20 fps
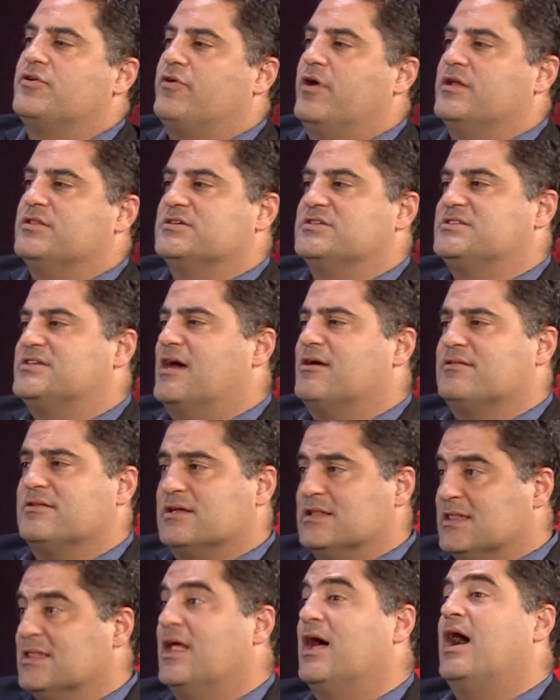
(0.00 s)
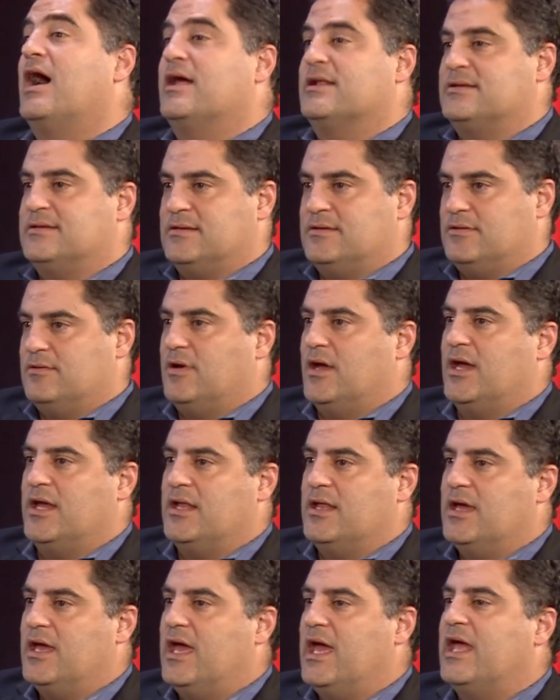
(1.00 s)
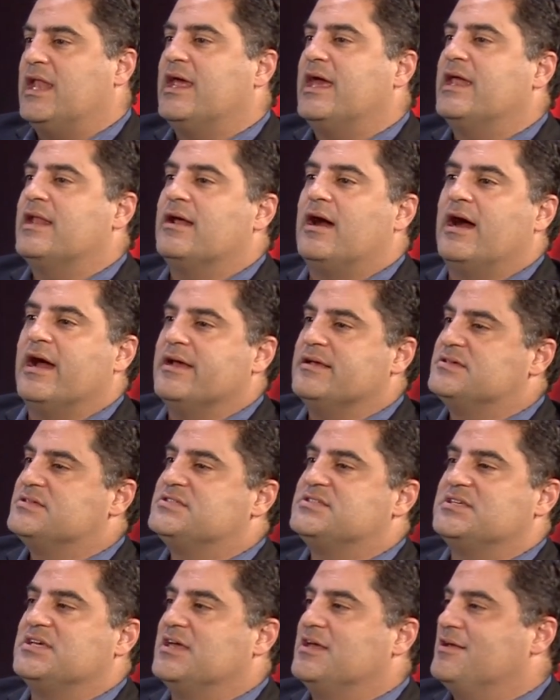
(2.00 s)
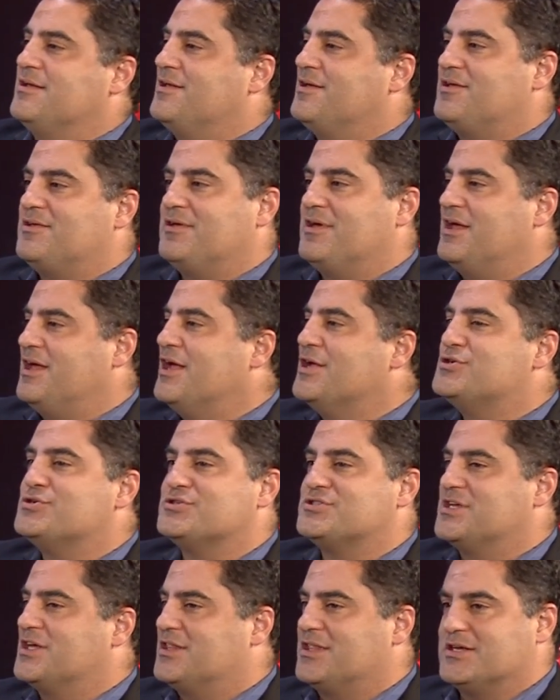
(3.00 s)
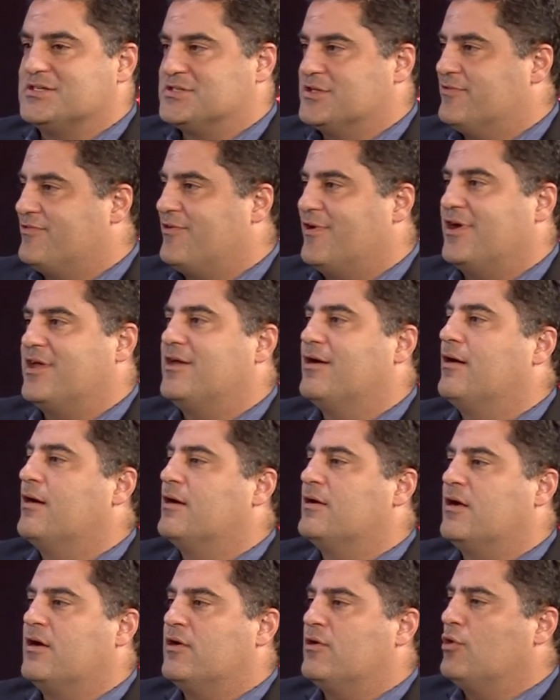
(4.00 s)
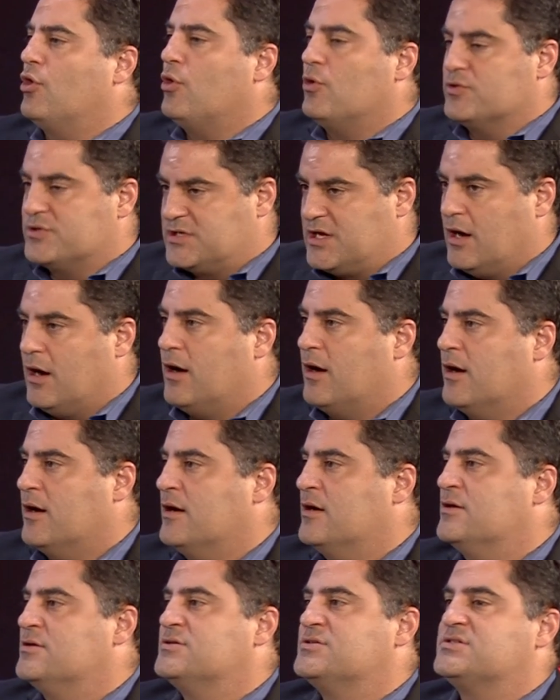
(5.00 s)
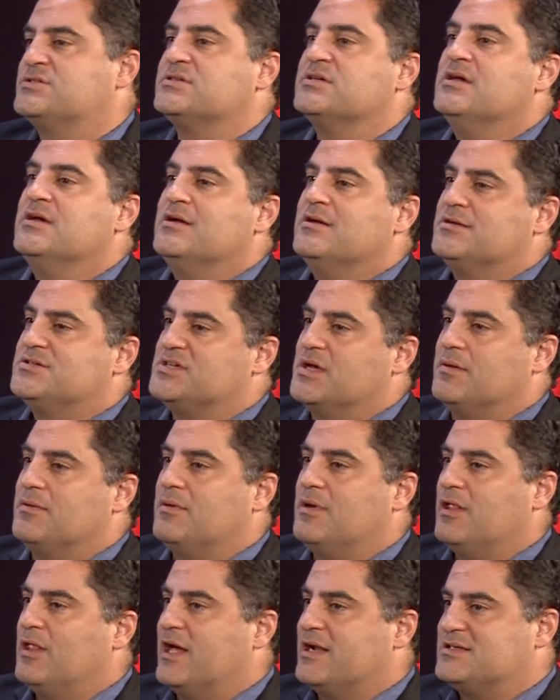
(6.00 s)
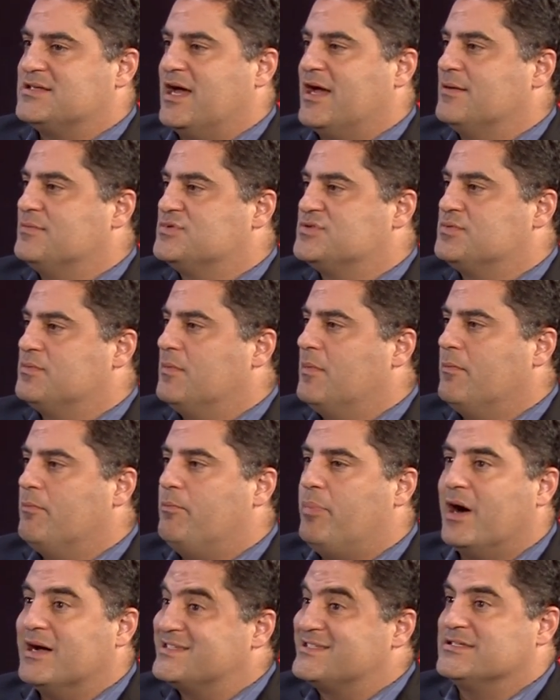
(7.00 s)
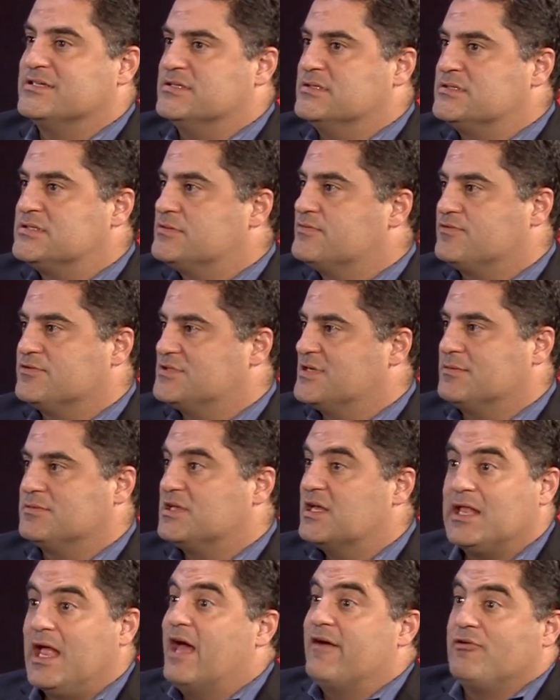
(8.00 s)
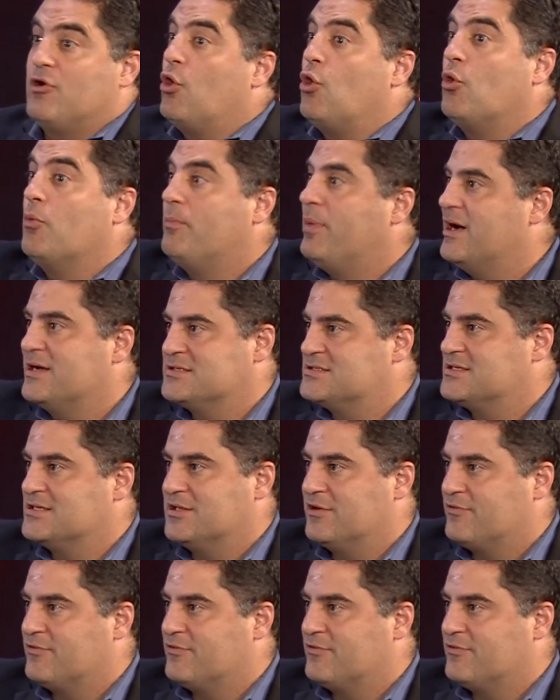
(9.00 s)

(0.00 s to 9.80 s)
around the South a lot, right? And and I see interesting things in the front yard, uh, old yeah, cars. Sure. Some, a lot of times buses for some they have a whole bus in